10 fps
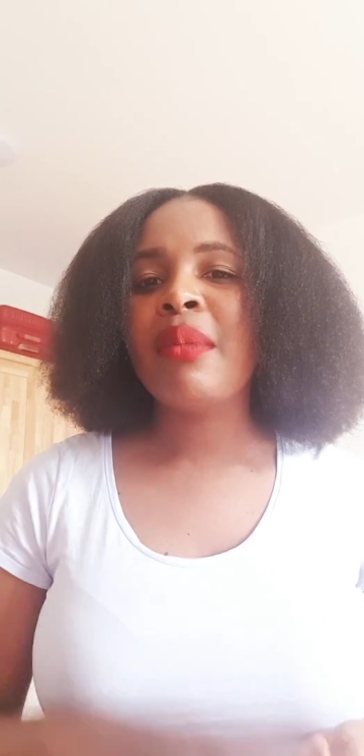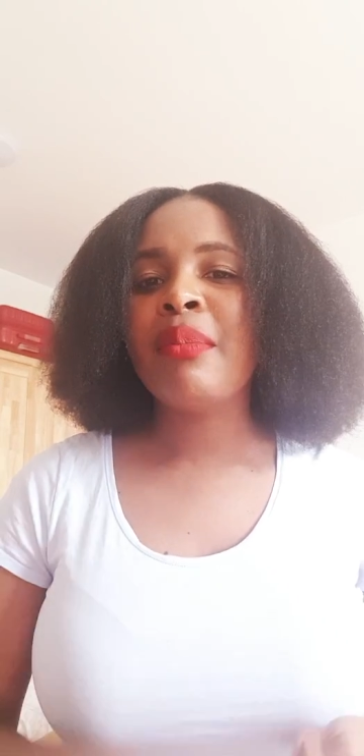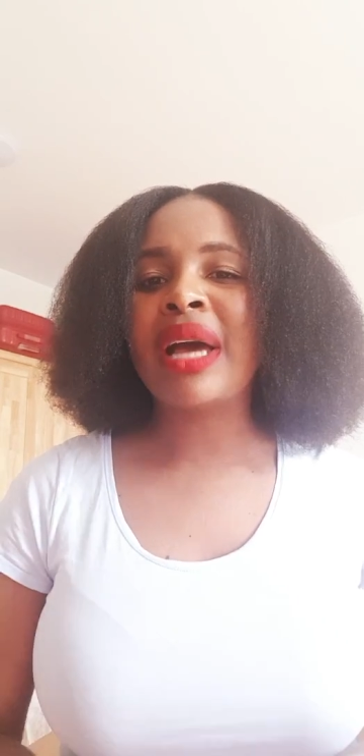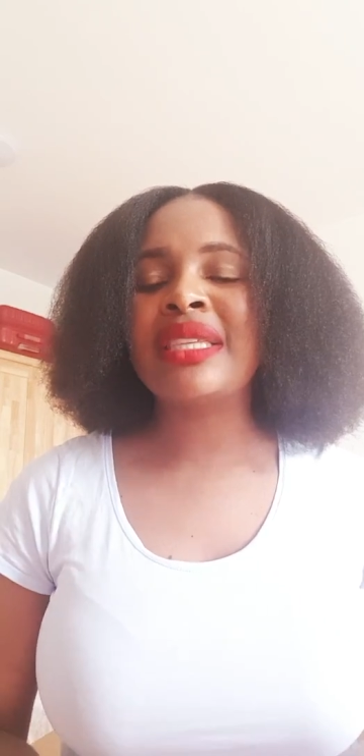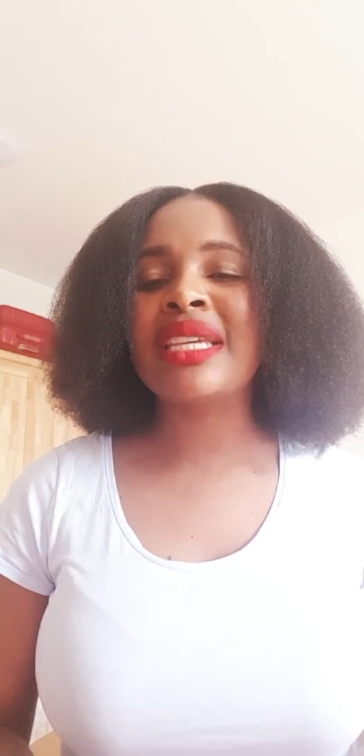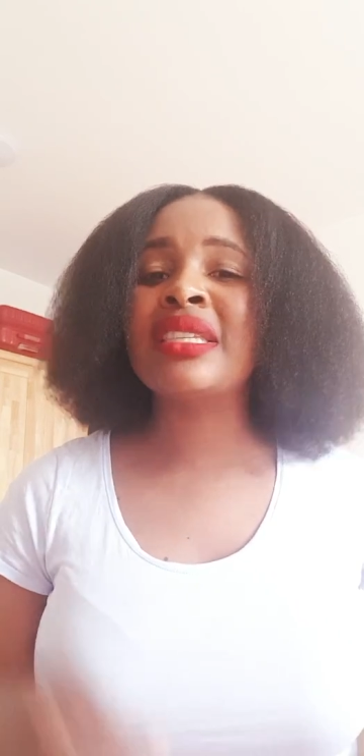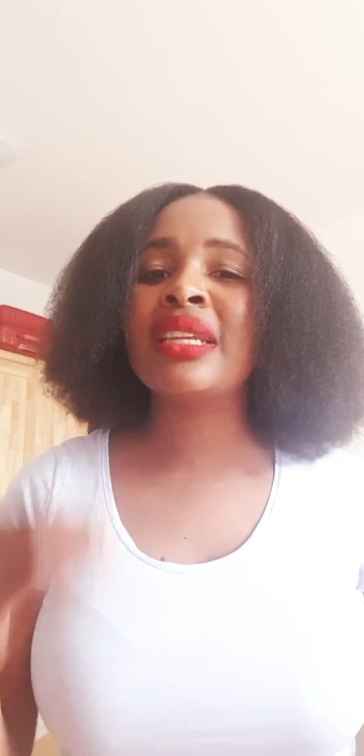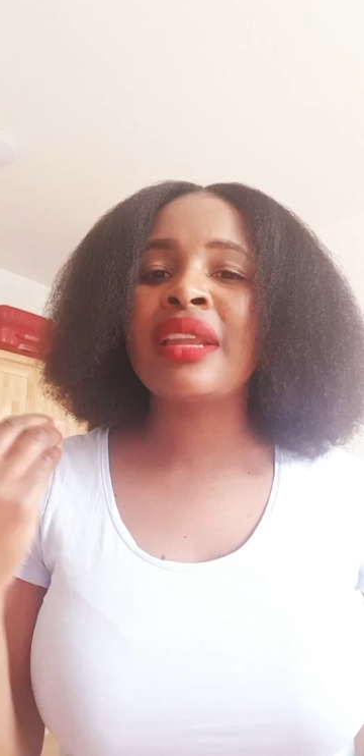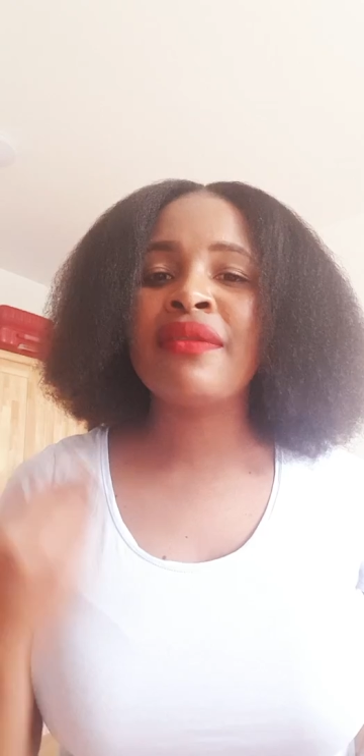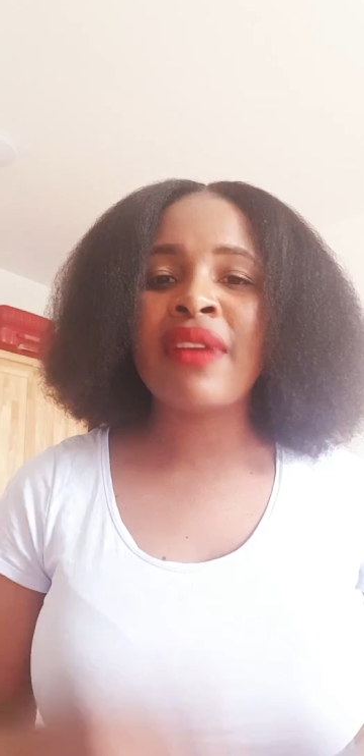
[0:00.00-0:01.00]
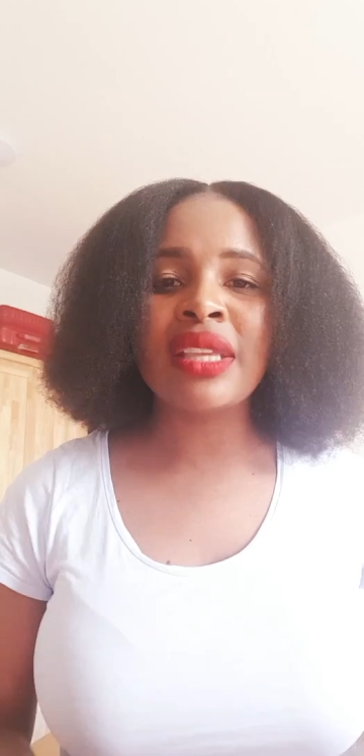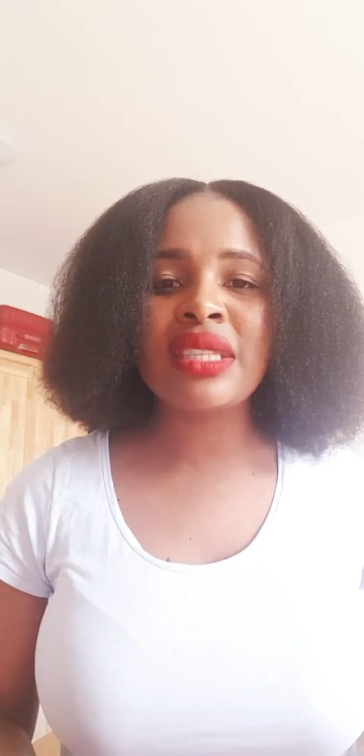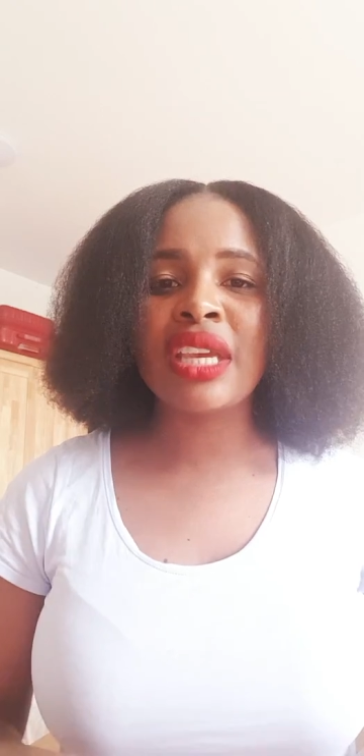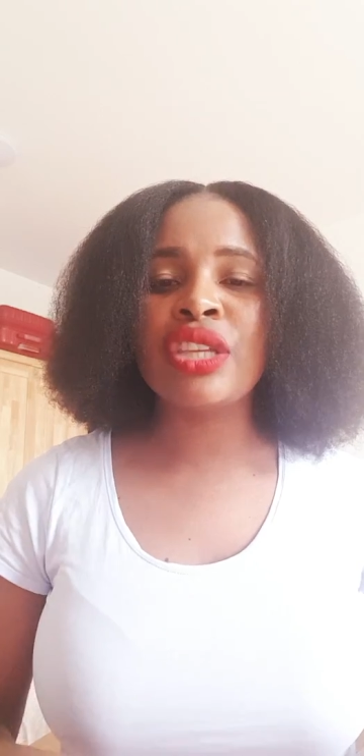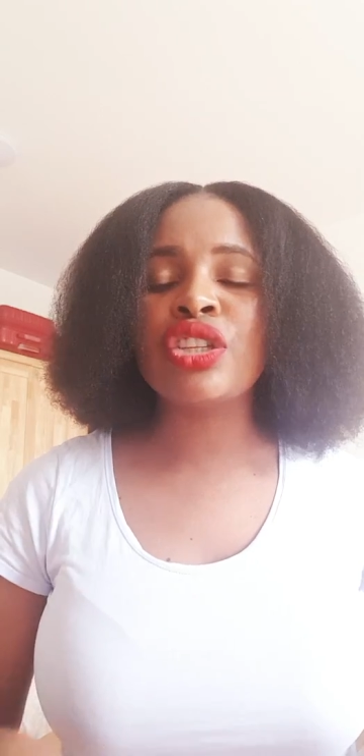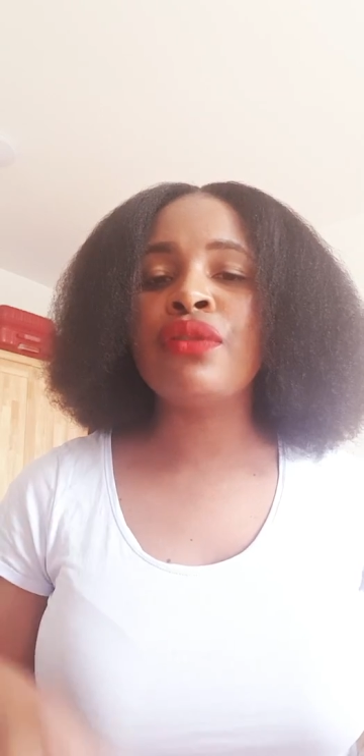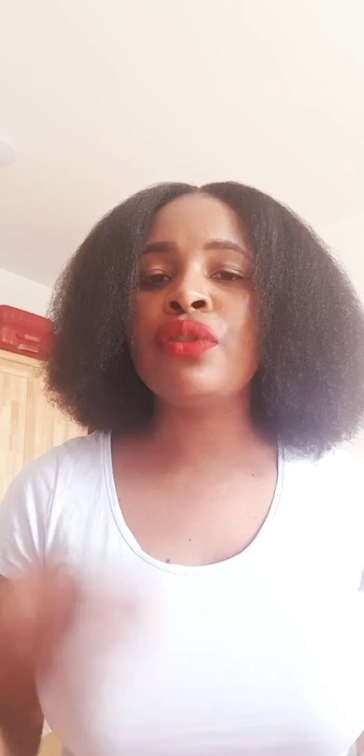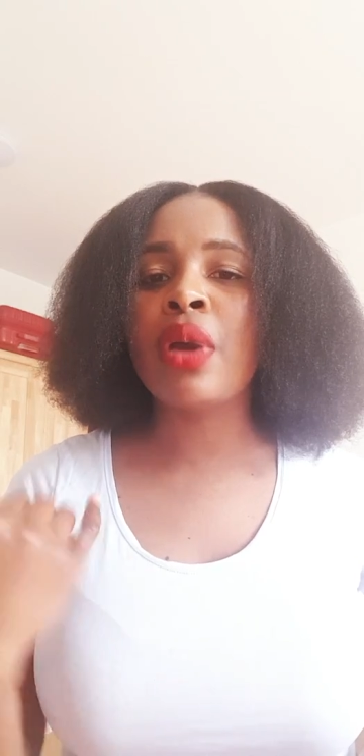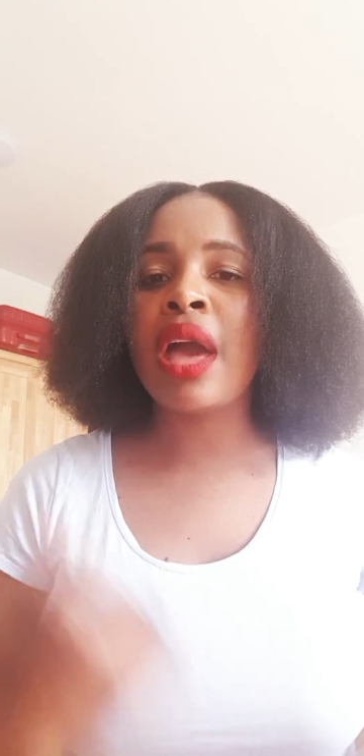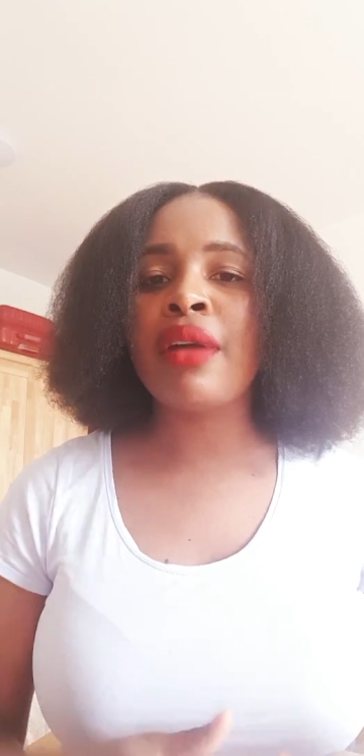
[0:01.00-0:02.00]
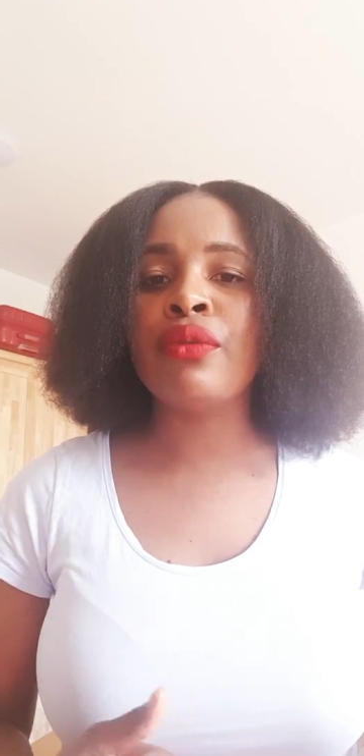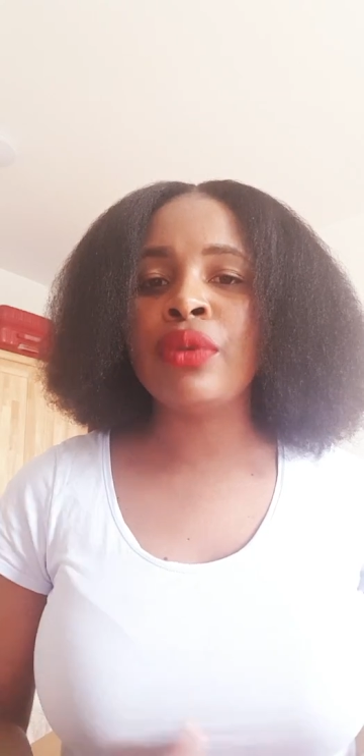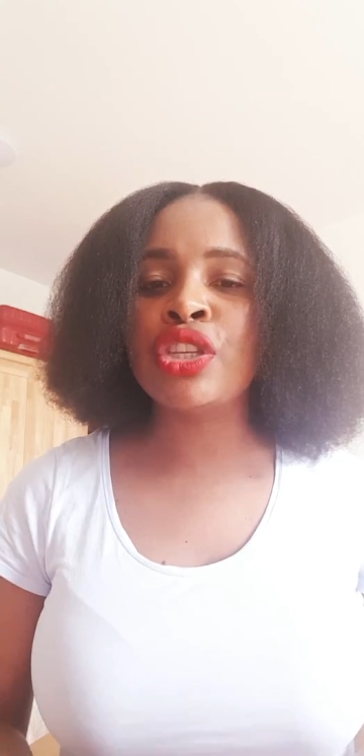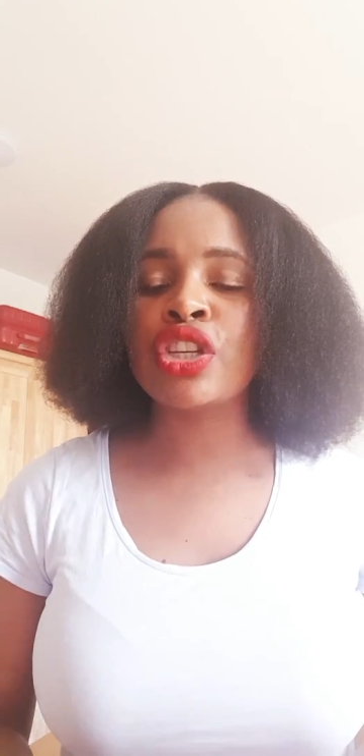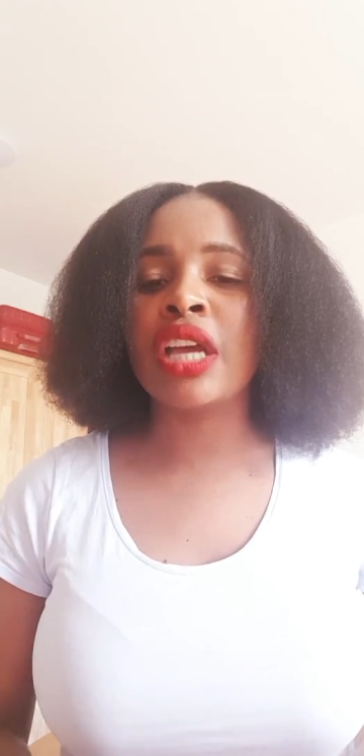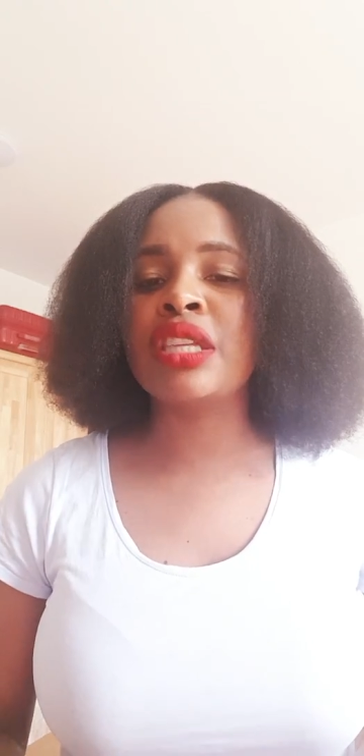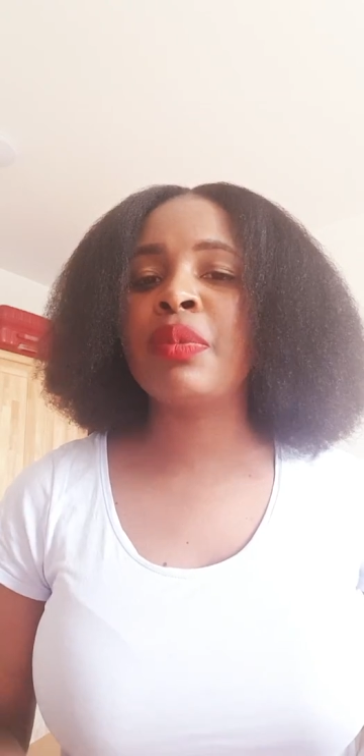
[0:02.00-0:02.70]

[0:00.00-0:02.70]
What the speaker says: but it's an advantage if you have WeChat,